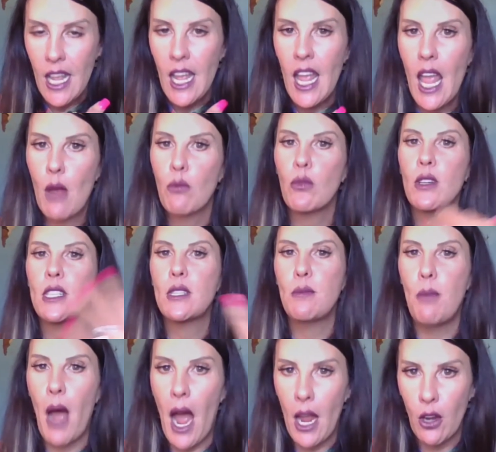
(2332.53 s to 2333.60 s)
and
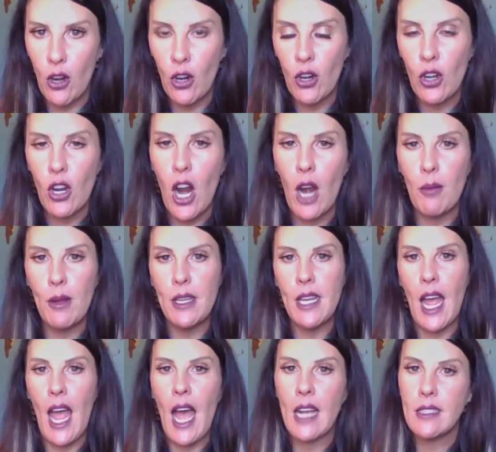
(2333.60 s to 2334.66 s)
respire carbon
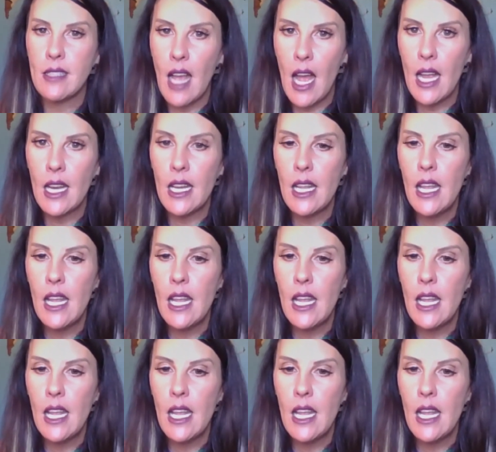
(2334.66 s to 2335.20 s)
dioxide,